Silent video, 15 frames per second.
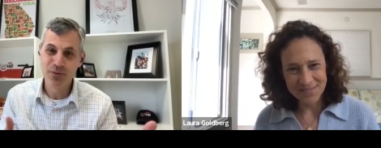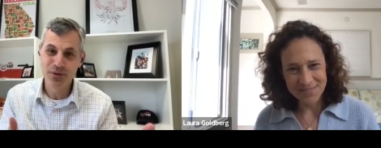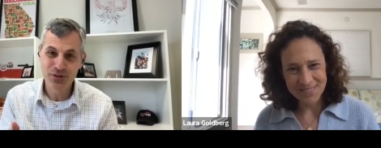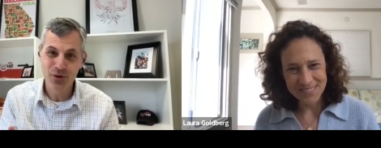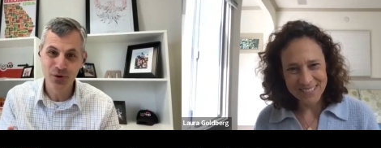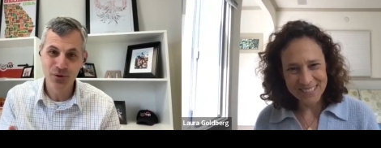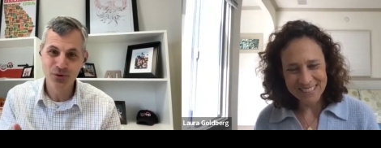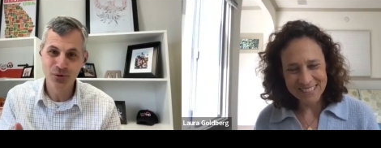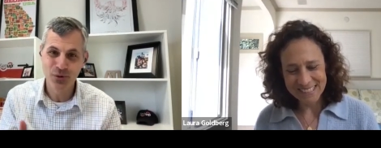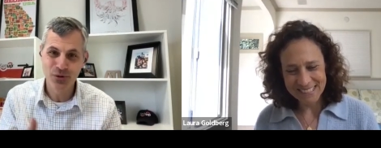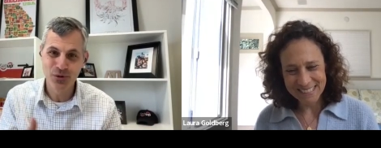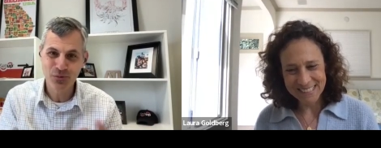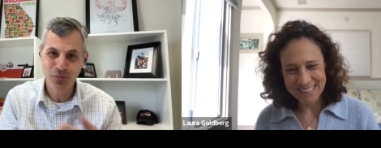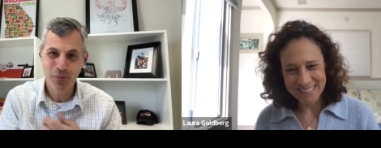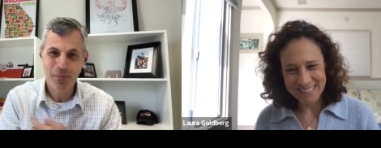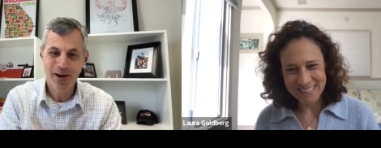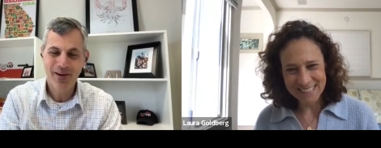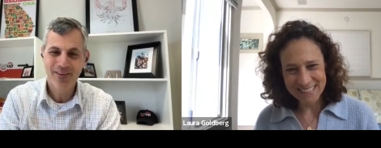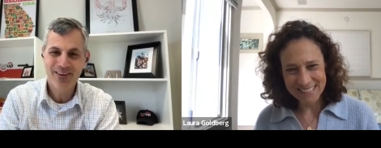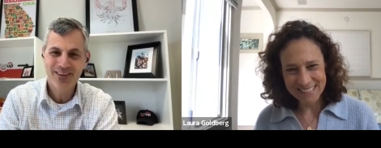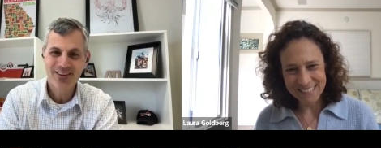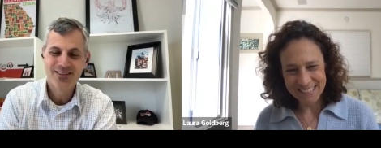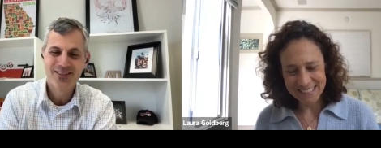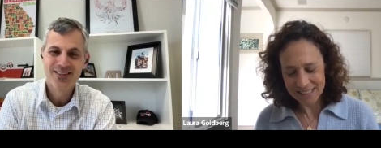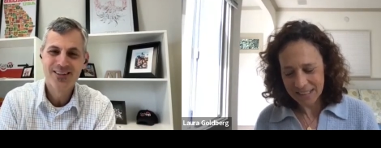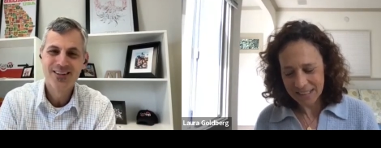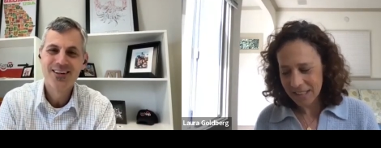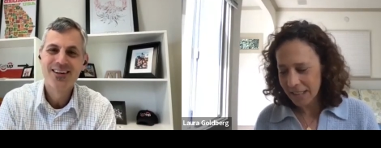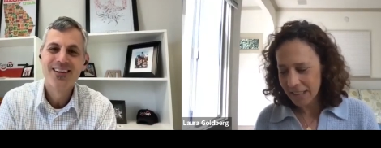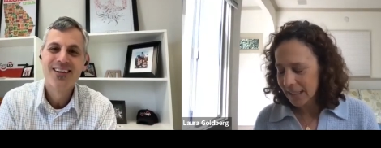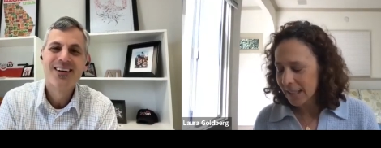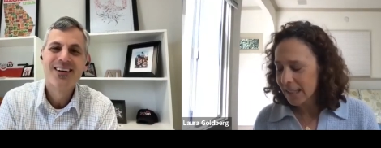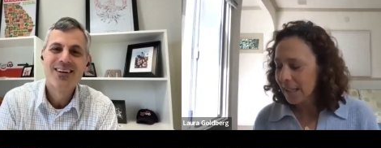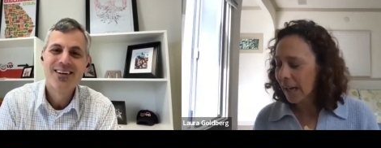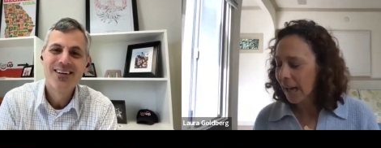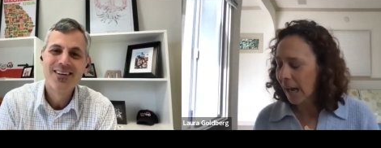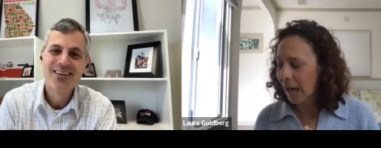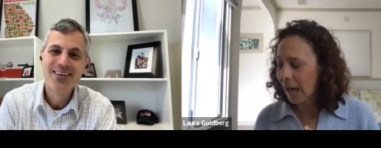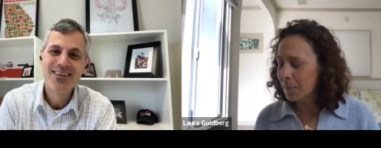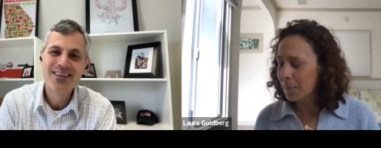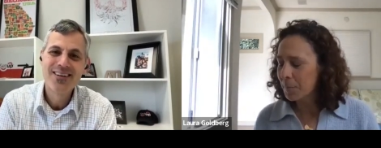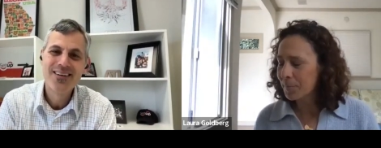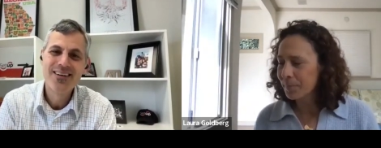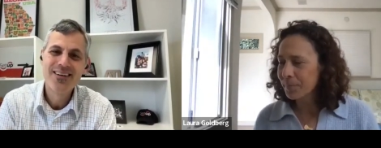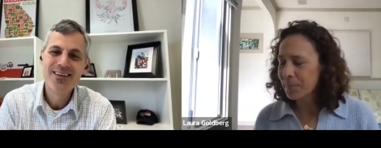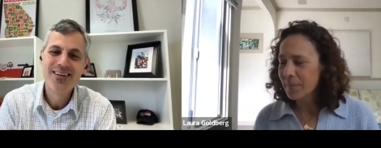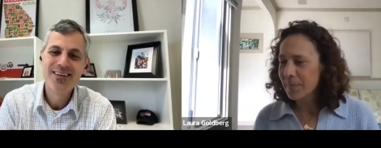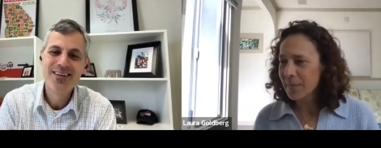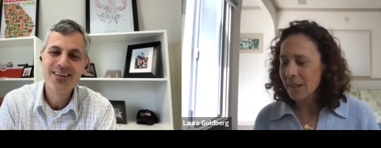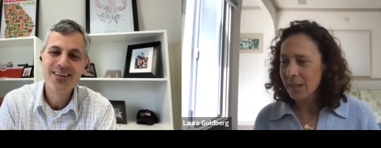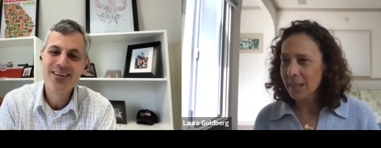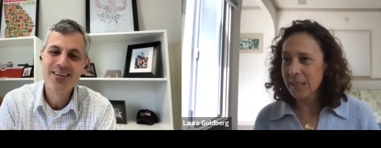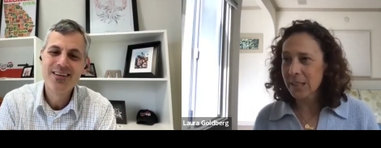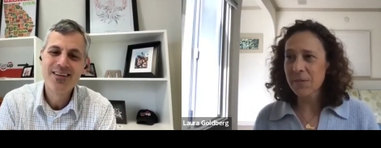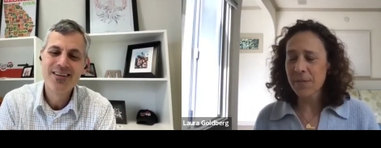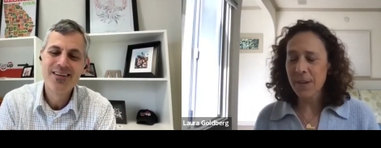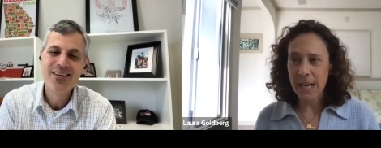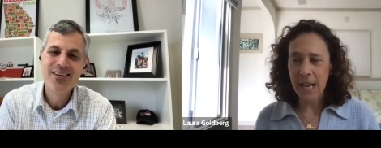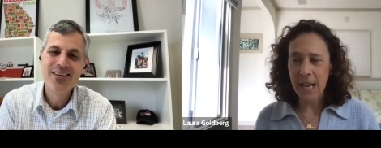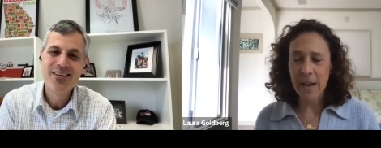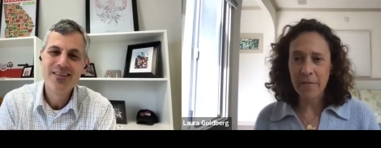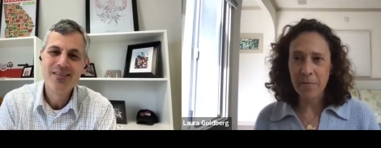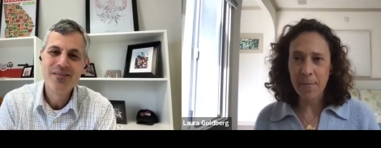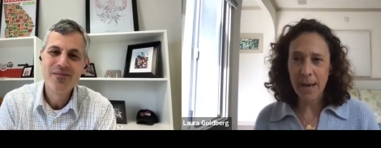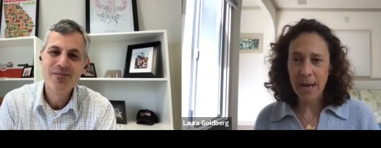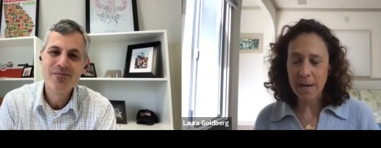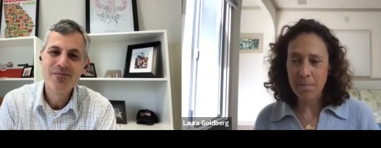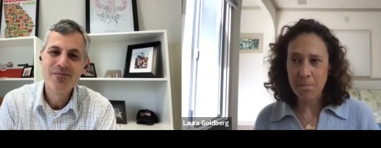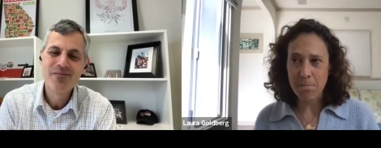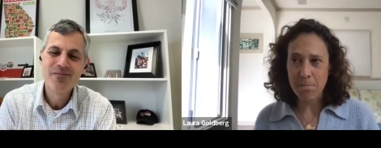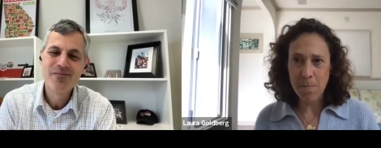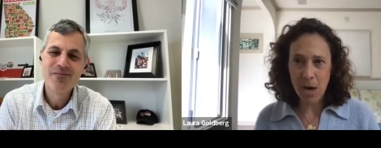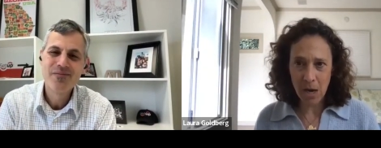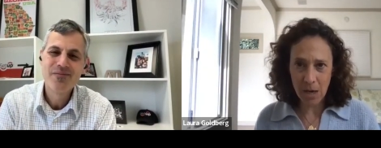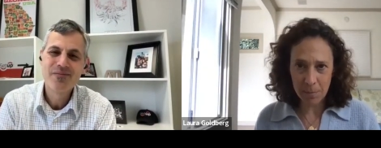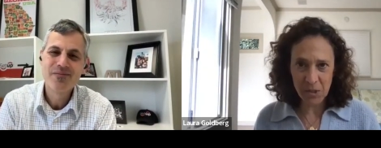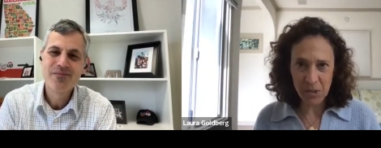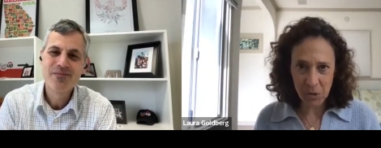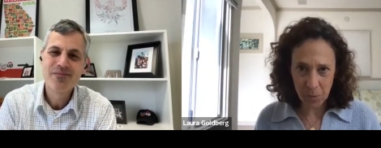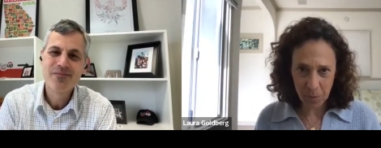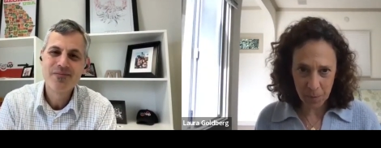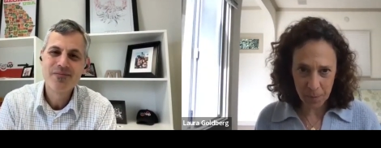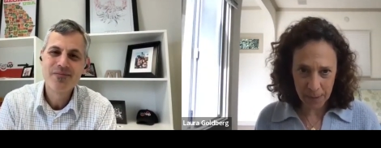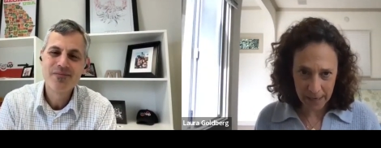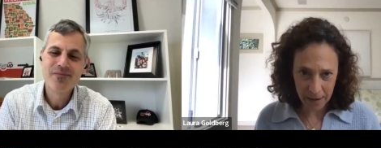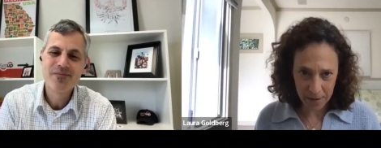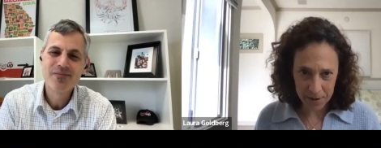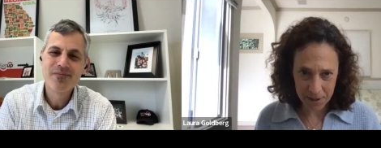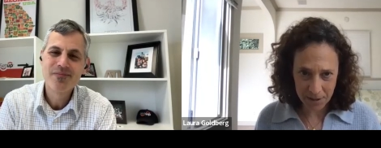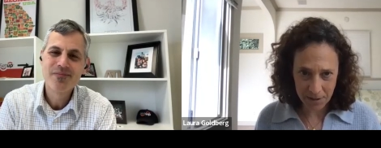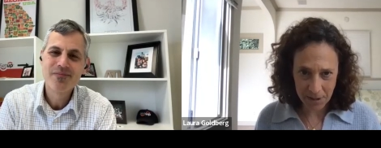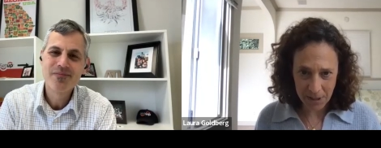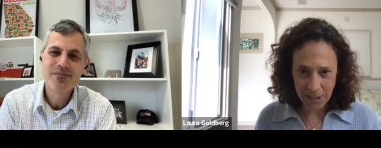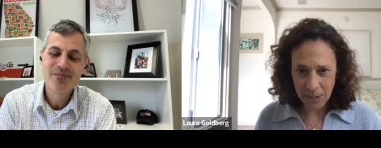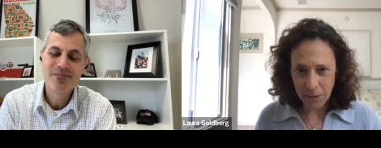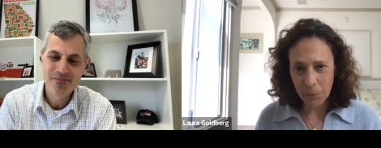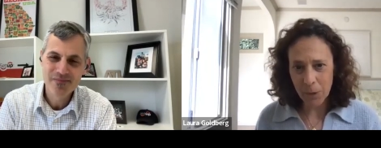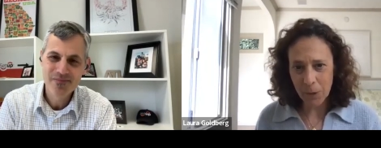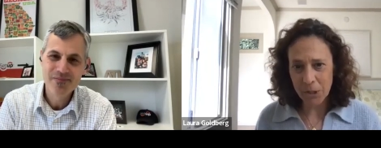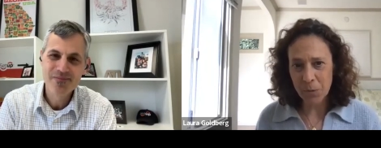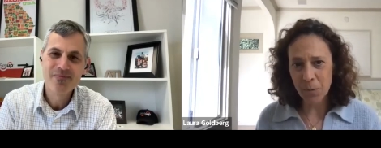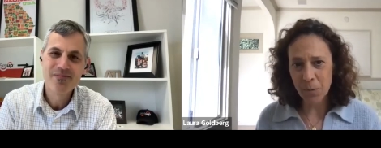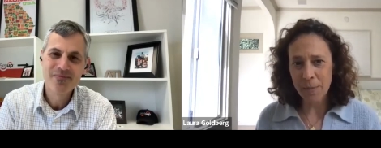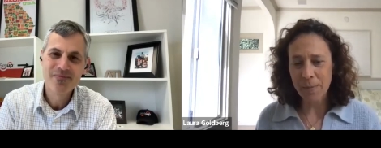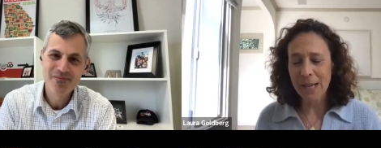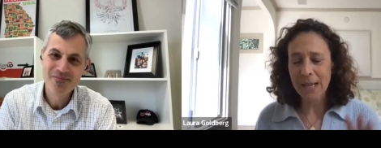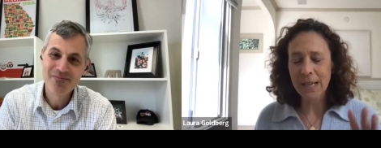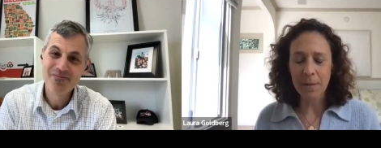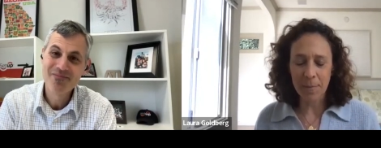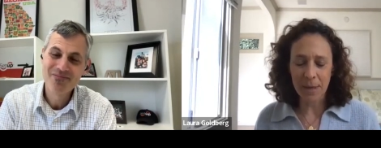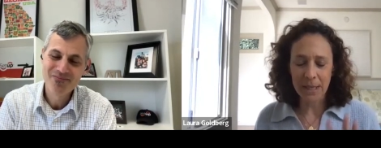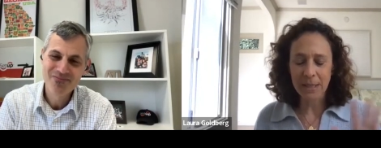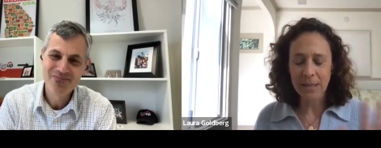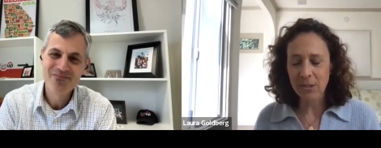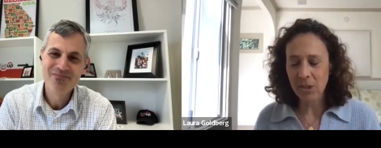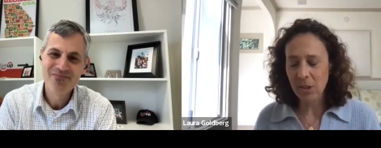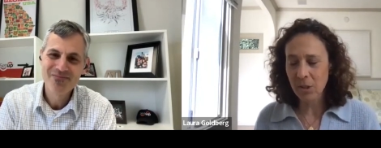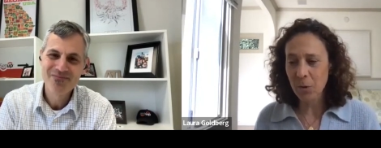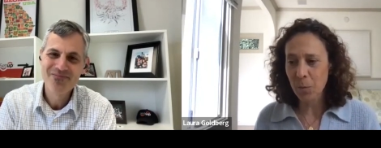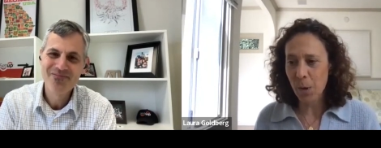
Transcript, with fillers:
Speaker 1: you've been told your superpower is.
Speaker 2: Um, it's funny, I have my mom superpower, which when my my kids are